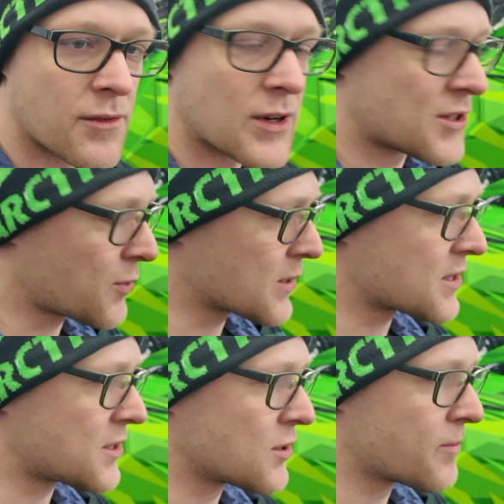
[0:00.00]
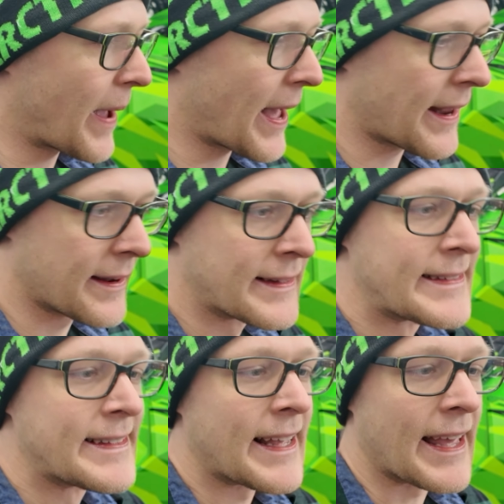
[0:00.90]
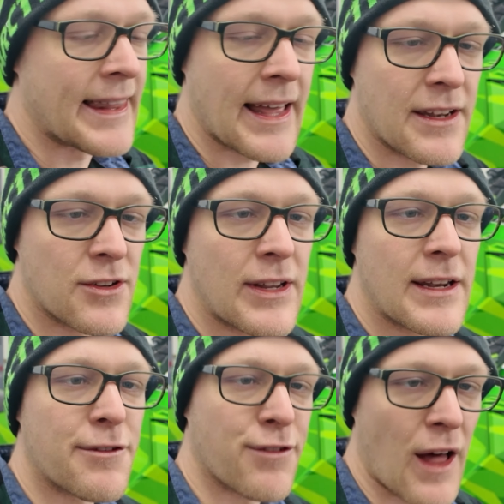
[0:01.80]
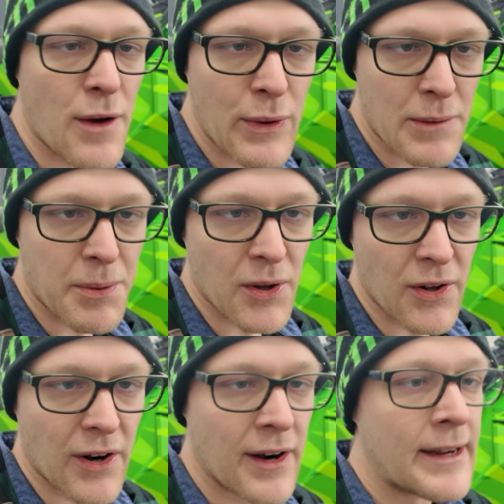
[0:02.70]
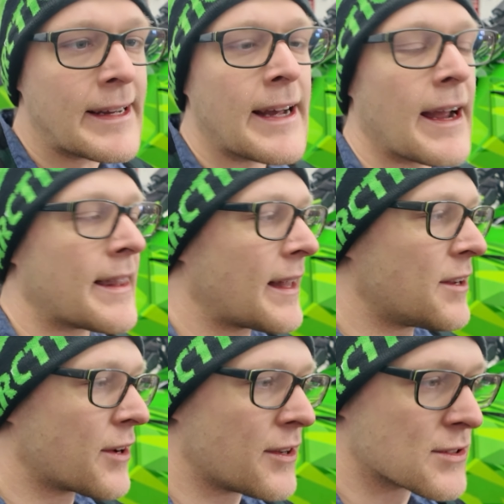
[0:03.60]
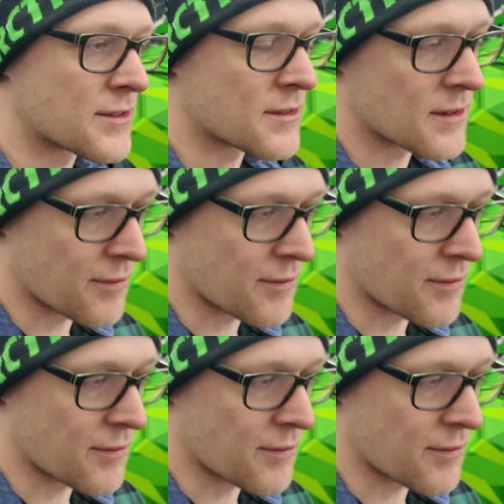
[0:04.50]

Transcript: which wasn't too bad, and then you need a flywheel puller. And then you can use the